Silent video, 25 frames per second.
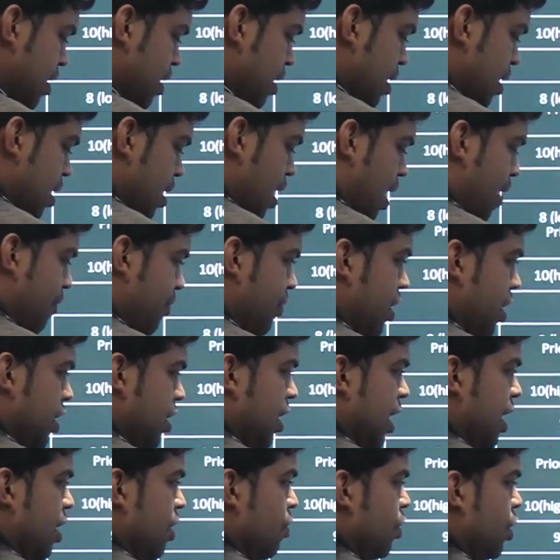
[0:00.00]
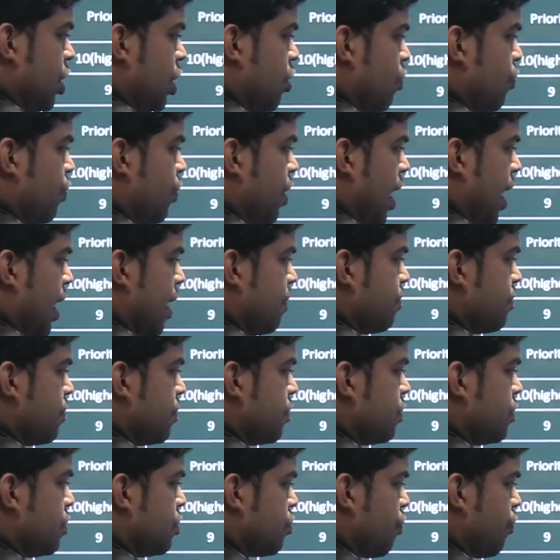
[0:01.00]
after 3 unit of time,
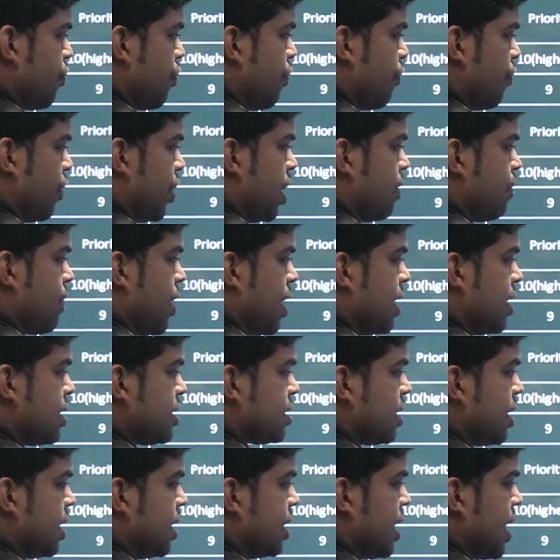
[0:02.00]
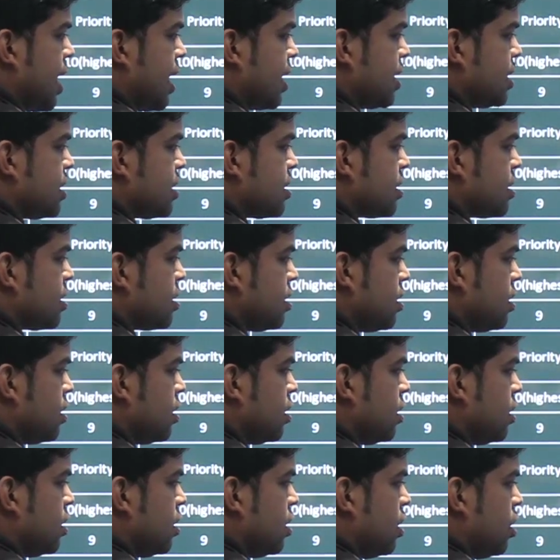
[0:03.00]
so 15 minus 3, that is
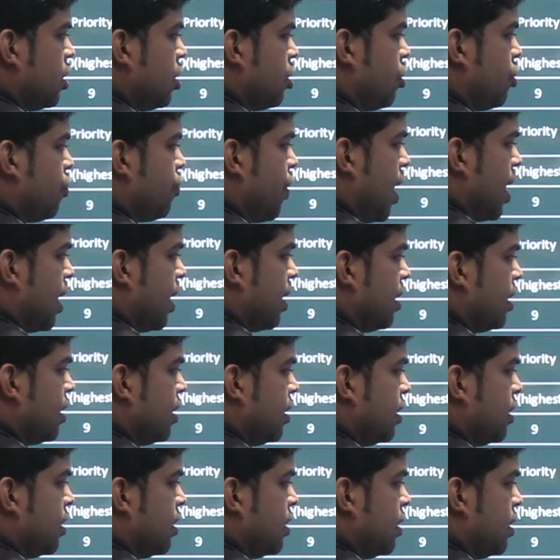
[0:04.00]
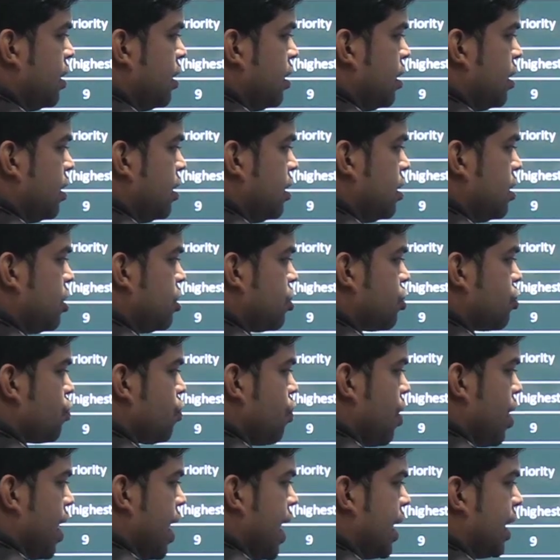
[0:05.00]
12.
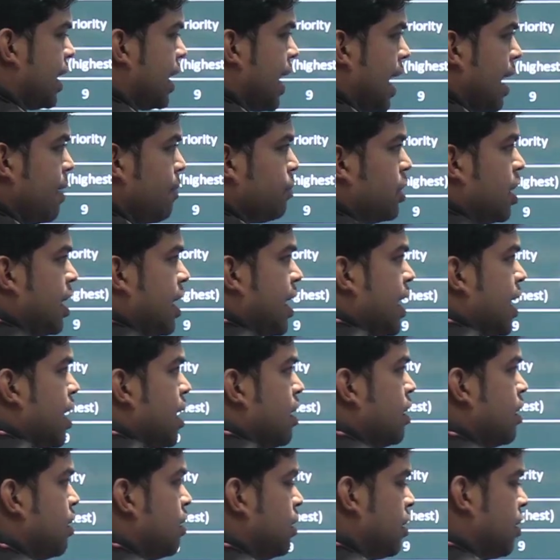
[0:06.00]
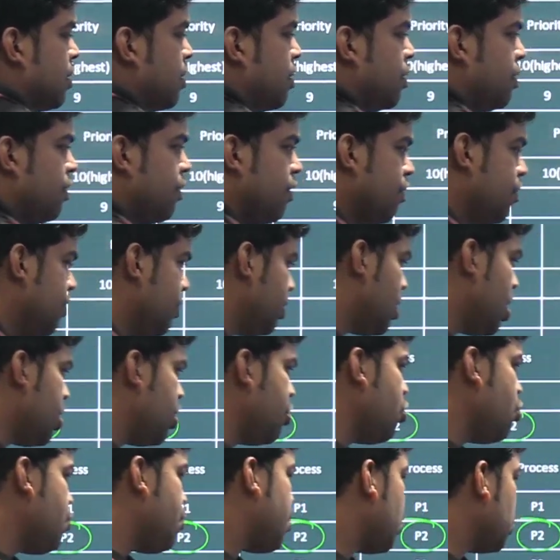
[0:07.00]
So at time 3 the
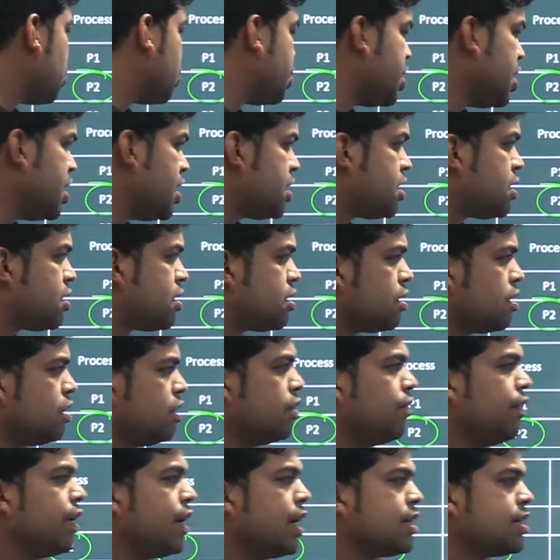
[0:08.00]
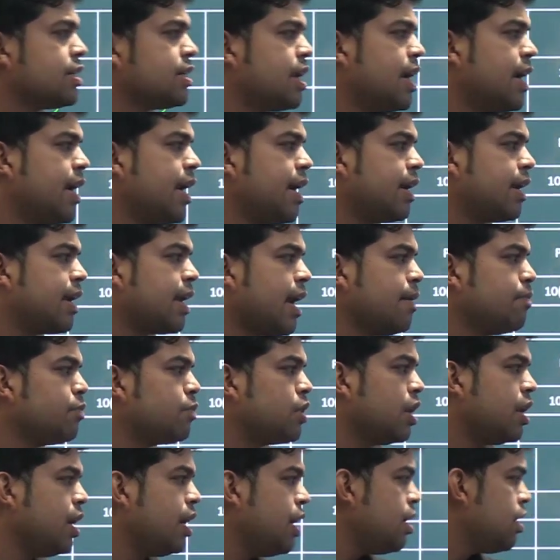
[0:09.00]
new process, we can say that at time
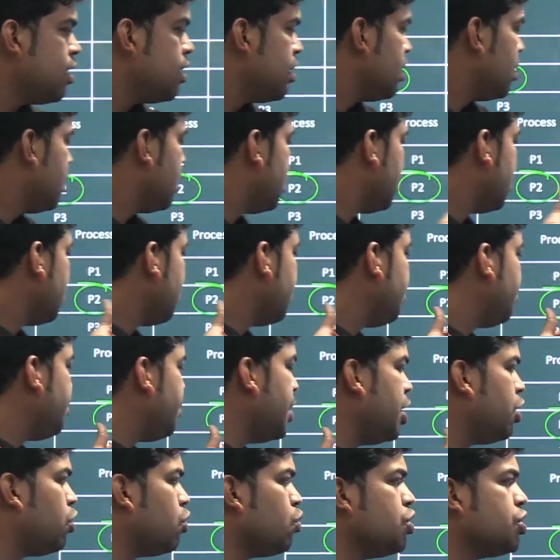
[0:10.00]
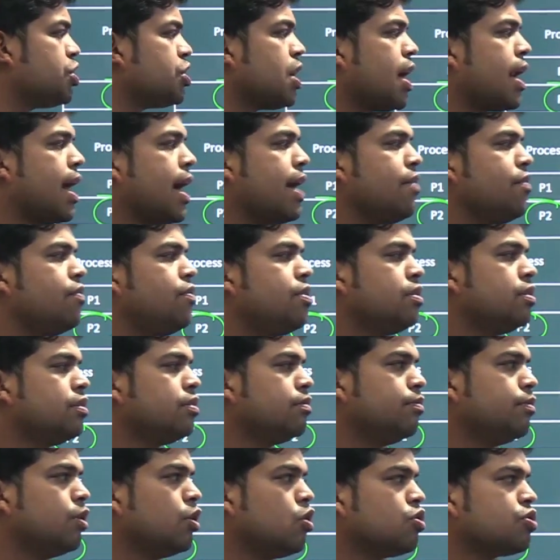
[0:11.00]
3 P2 is arrived,
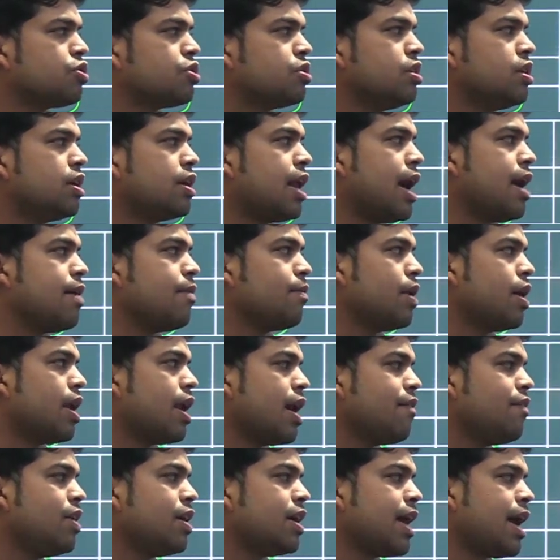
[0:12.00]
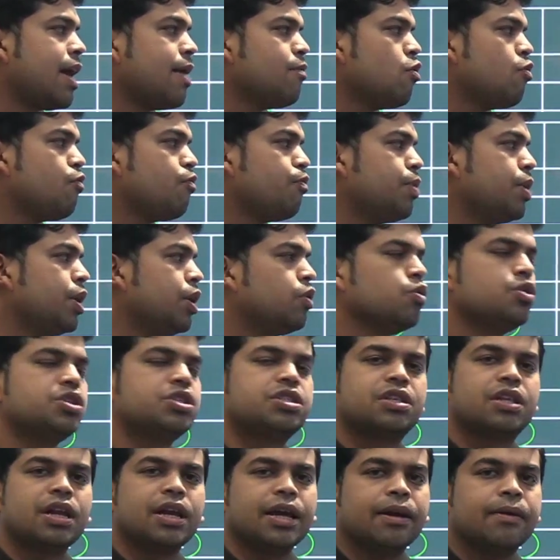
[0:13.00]
because the time arrival time of P2 is
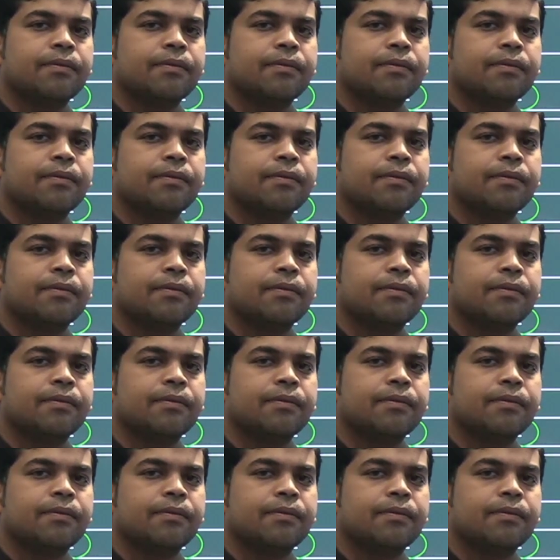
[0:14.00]
3.